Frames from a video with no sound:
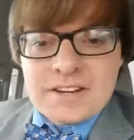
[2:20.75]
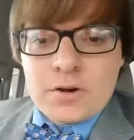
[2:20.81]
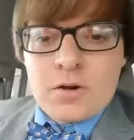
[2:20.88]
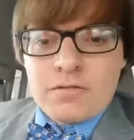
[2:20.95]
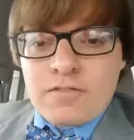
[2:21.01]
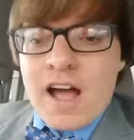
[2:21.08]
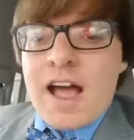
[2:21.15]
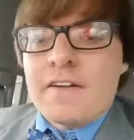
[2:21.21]

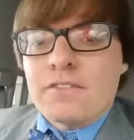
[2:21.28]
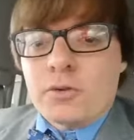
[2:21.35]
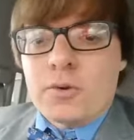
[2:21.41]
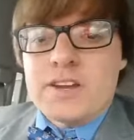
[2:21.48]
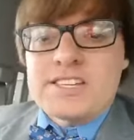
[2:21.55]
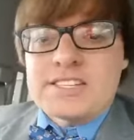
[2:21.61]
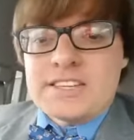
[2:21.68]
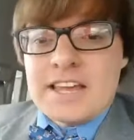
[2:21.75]

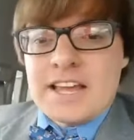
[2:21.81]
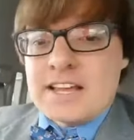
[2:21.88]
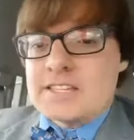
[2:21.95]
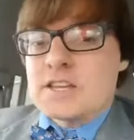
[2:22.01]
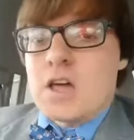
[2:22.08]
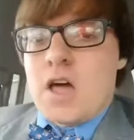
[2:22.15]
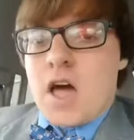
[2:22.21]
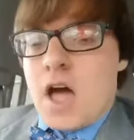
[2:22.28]
0536.
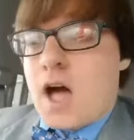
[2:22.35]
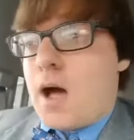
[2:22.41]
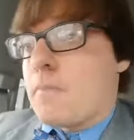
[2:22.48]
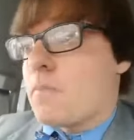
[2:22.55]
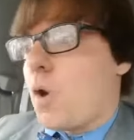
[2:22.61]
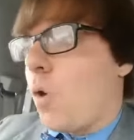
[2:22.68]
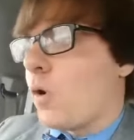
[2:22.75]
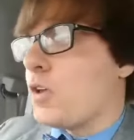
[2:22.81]

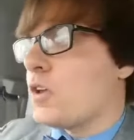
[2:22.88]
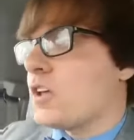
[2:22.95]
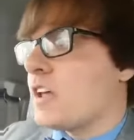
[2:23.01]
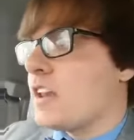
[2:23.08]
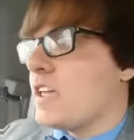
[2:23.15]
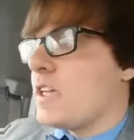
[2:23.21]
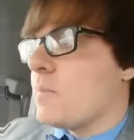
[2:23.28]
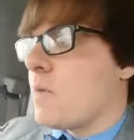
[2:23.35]
Um, or you
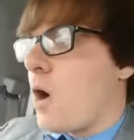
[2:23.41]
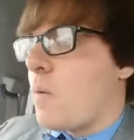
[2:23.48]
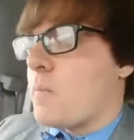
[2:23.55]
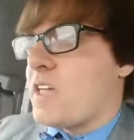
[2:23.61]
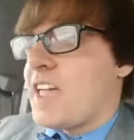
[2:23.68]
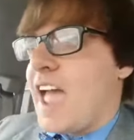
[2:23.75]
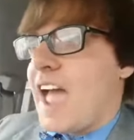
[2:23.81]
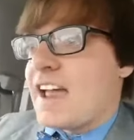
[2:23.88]
can email
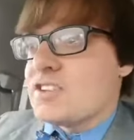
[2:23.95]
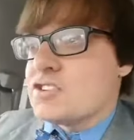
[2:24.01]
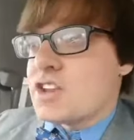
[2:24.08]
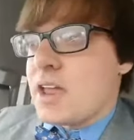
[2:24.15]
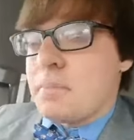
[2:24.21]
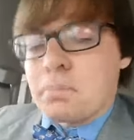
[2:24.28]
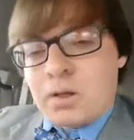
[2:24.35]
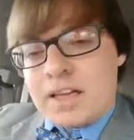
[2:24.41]
me at
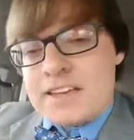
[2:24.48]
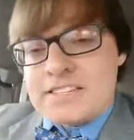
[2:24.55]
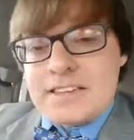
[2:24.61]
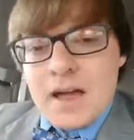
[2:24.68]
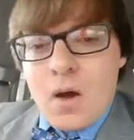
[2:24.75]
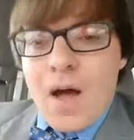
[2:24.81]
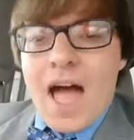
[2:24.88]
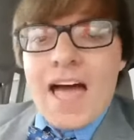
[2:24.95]

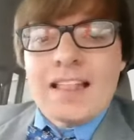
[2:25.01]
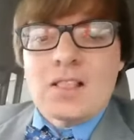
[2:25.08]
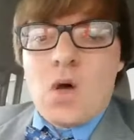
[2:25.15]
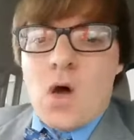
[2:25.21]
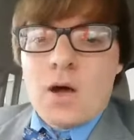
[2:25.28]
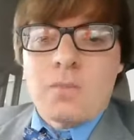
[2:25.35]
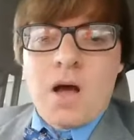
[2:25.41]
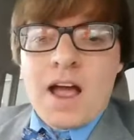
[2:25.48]
jblaisdell at
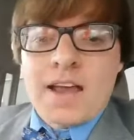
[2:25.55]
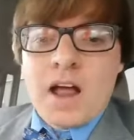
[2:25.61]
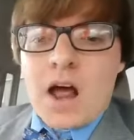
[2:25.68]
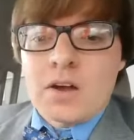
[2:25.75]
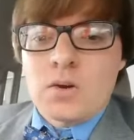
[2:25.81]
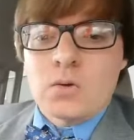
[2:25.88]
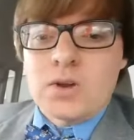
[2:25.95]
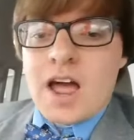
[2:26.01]

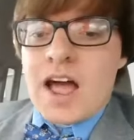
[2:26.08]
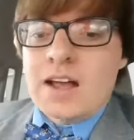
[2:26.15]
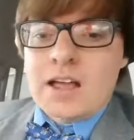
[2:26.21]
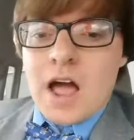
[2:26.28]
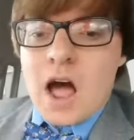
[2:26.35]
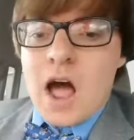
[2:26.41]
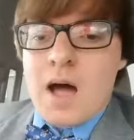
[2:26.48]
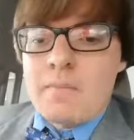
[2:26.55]

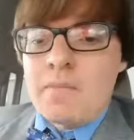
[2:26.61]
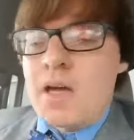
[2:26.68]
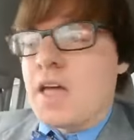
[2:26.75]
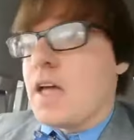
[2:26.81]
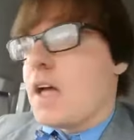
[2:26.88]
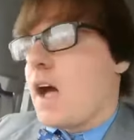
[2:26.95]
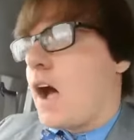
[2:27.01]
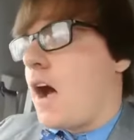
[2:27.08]
longbineauto.com.
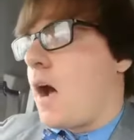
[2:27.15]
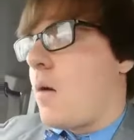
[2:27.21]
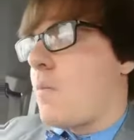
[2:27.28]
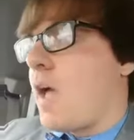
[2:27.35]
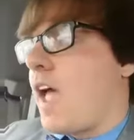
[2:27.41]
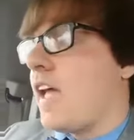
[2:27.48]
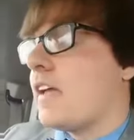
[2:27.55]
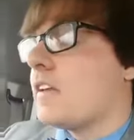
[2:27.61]
Um,
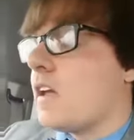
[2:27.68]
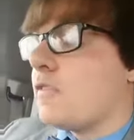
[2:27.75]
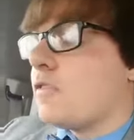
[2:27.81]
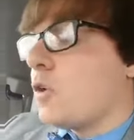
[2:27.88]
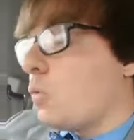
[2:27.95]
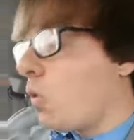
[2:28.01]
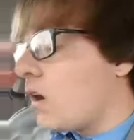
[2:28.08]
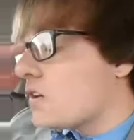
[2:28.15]
and if
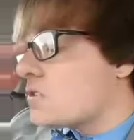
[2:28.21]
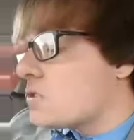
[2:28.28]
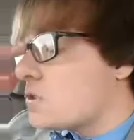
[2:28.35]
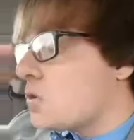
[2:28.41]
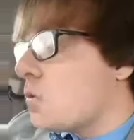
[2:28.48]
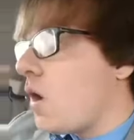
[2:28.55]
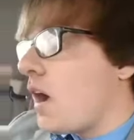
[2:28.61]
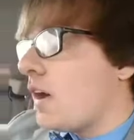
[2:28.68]
you want
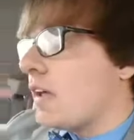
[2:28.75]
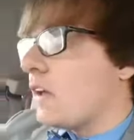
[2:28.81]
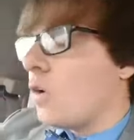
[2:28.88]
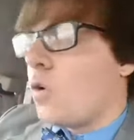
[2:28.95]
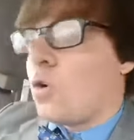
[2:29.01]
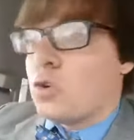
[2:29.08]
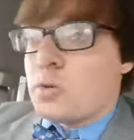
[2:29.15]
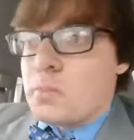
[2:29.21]
to uh, get a
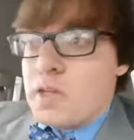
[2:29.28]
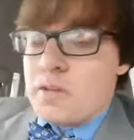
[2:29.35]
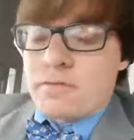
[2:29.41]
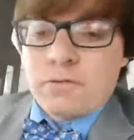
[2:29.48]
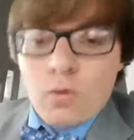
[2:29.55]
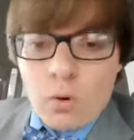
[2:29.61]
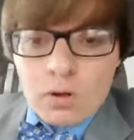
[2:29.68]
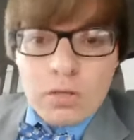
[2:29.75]
hold of me
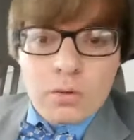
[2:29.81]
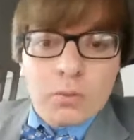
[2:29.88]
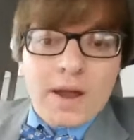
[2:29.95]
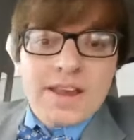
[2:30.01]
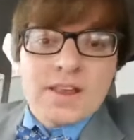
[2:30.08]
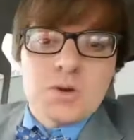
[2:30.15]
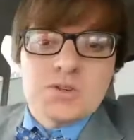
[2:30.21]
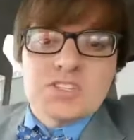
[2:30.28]
for the
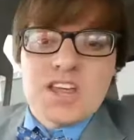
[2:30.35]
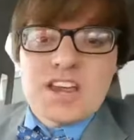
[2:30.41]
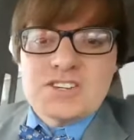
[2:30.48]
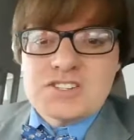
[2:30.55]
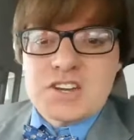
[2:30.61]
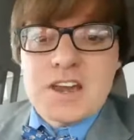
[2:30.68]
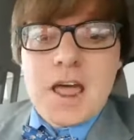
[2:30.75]
radio station,